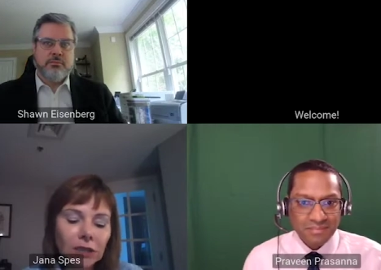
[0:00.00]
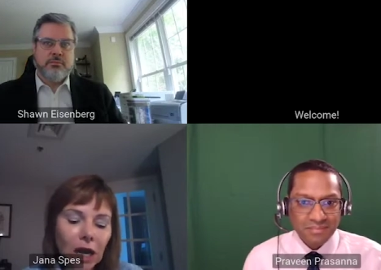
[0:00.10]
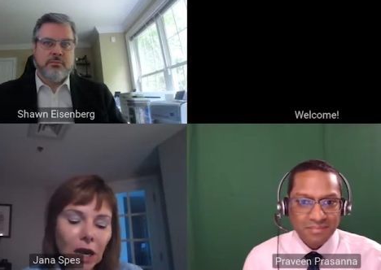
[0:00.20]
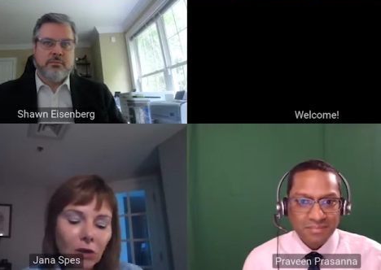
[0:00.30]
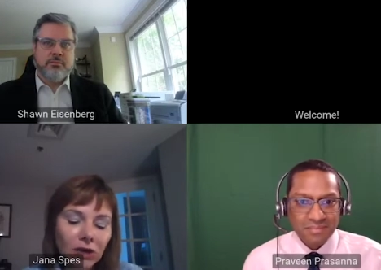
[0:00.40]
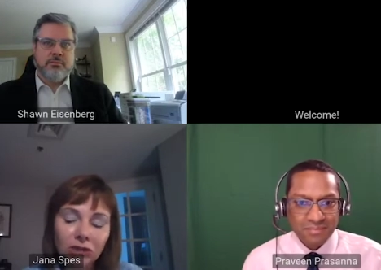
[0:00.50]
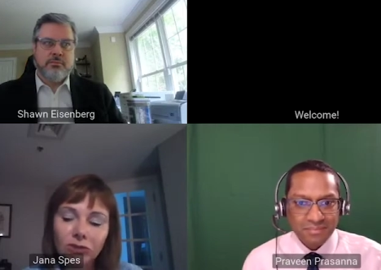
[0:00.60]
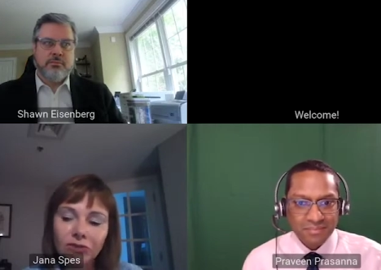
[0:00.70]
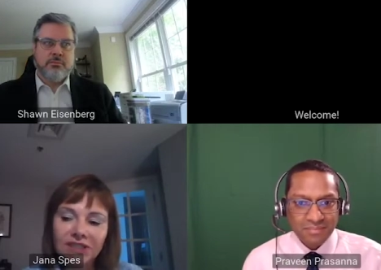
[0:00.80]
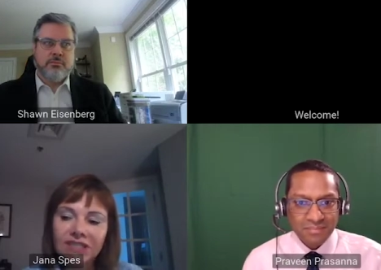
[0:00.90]
Speaker 1: now
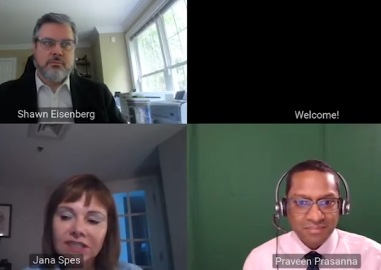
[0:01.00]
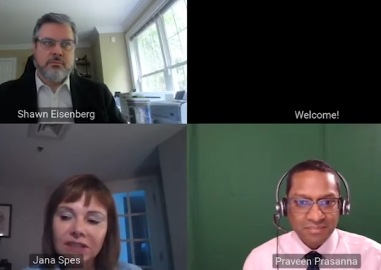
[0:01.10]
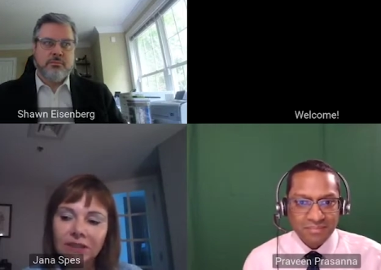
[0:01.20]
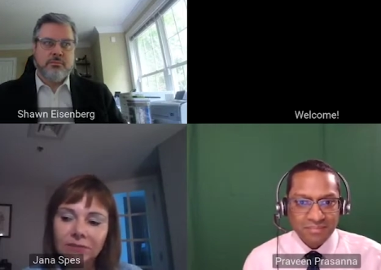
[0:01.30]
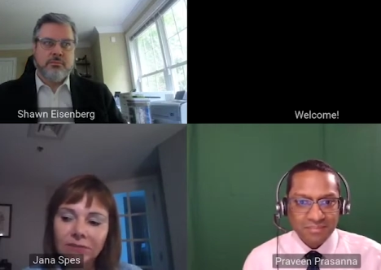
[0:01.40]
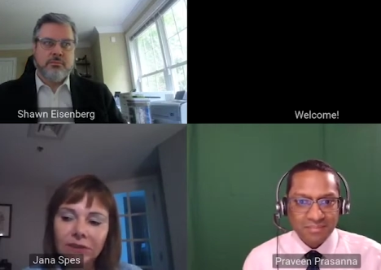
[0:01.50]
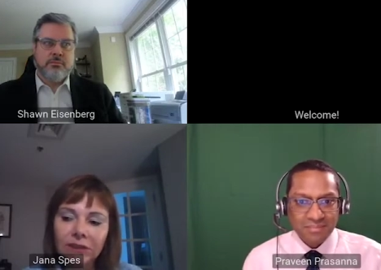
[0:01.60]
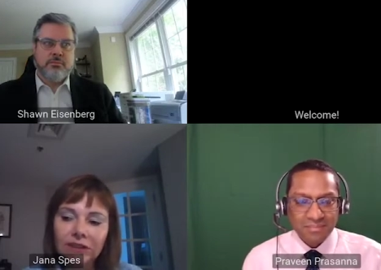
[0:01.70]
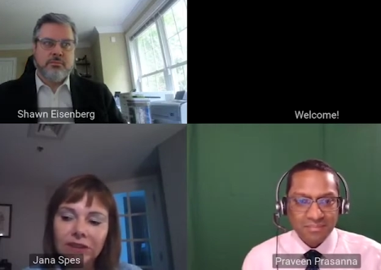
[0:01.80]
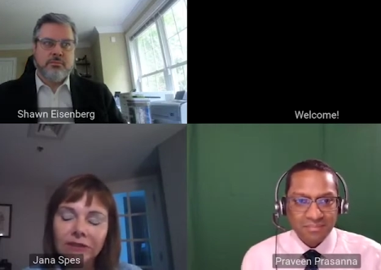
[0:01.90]
addressing
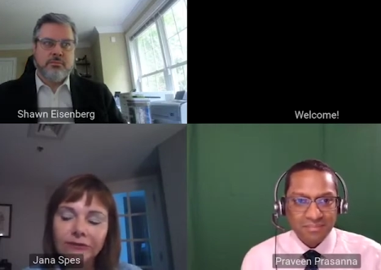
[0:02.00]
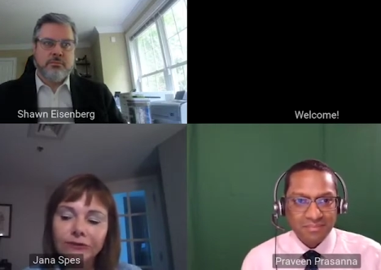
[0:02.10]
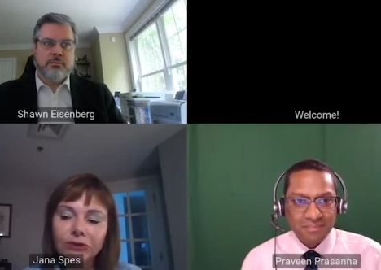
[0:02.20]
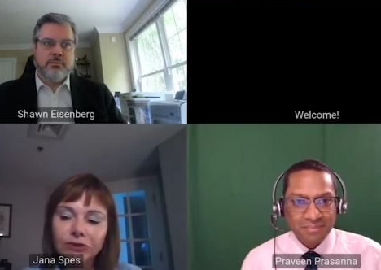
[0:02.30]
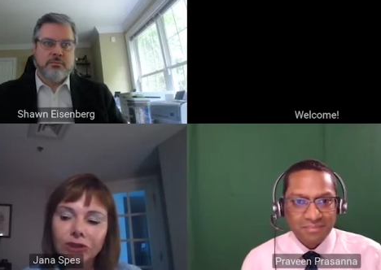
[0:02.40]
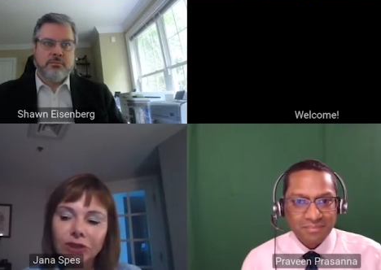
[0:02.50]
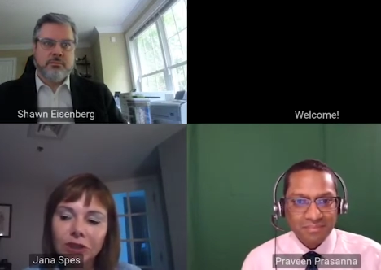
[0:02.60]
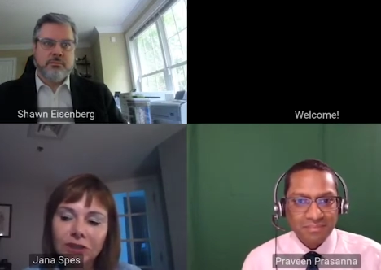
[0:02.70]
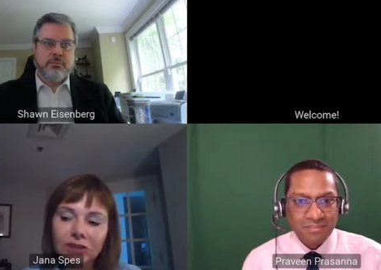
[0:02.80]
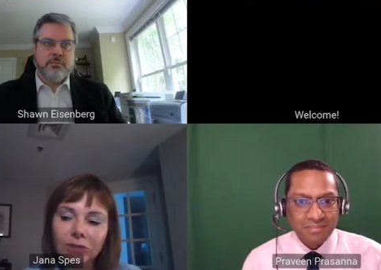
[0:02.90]
the
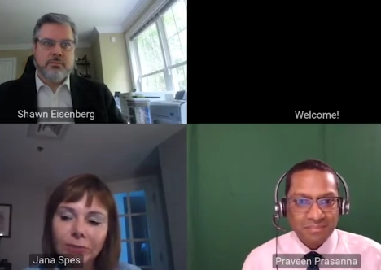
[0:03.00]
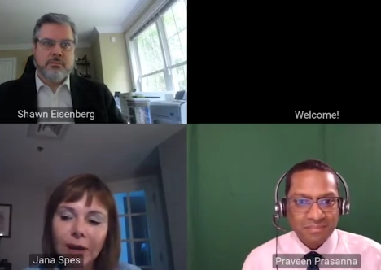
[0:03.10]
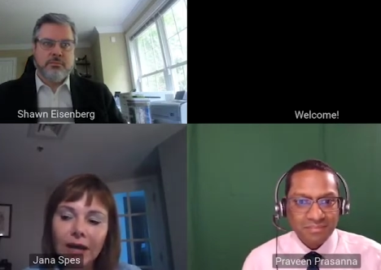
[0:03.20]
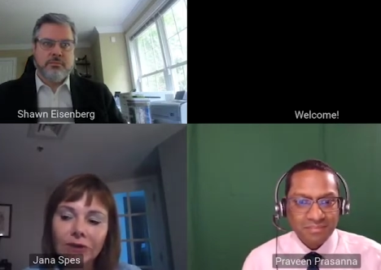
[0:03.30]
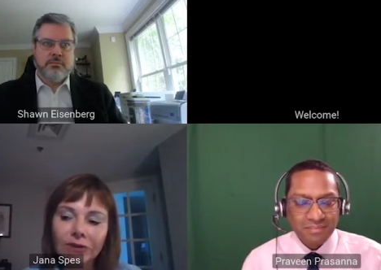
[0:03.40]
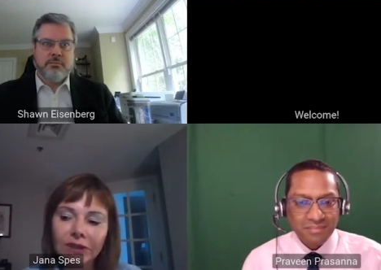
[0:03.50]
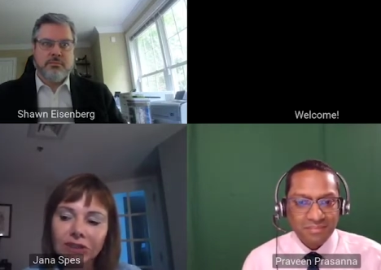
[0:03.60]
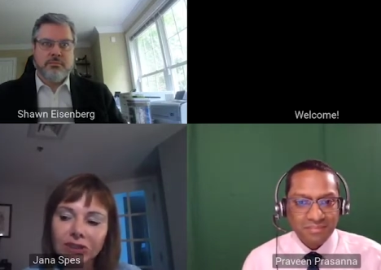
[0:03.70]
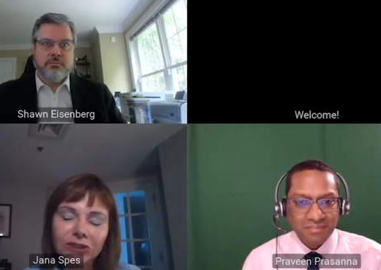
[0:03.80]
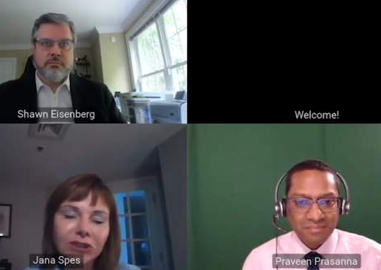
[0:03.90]
future supplier
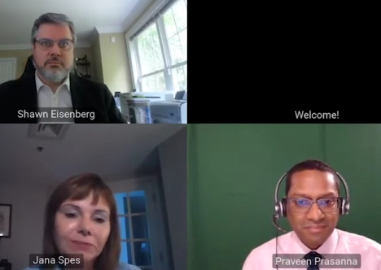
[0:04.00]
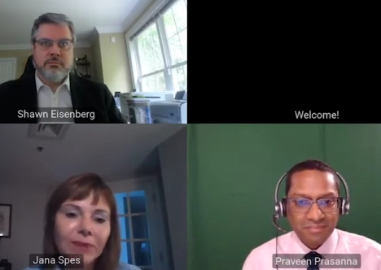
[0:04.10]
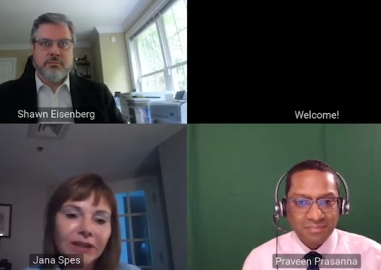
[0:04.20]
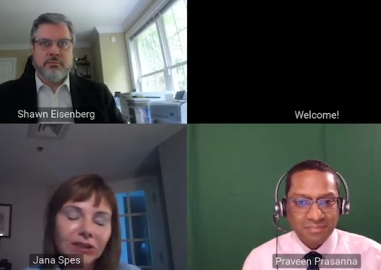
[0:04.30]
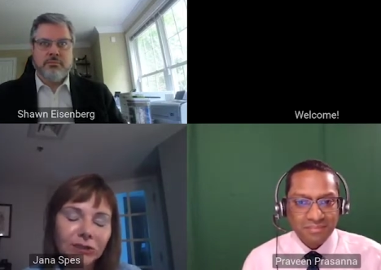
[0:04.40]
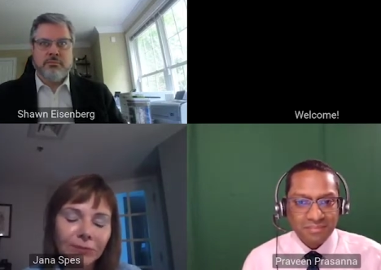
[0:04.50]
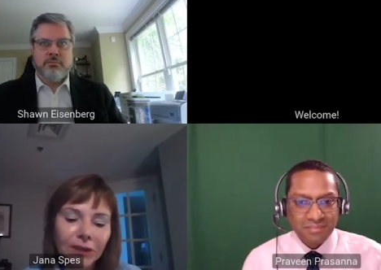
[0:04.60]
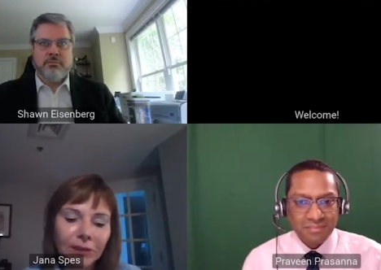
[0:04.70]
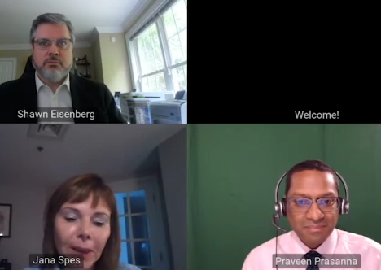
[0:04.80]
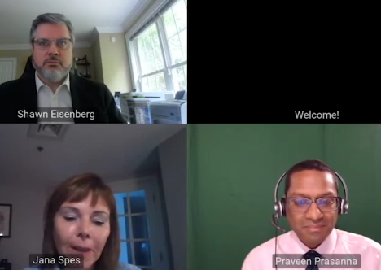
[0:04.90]
relationship
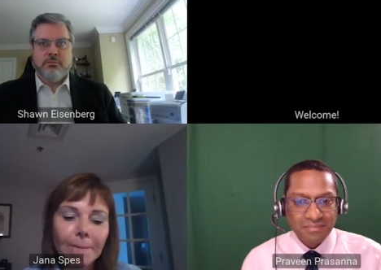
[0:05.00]
management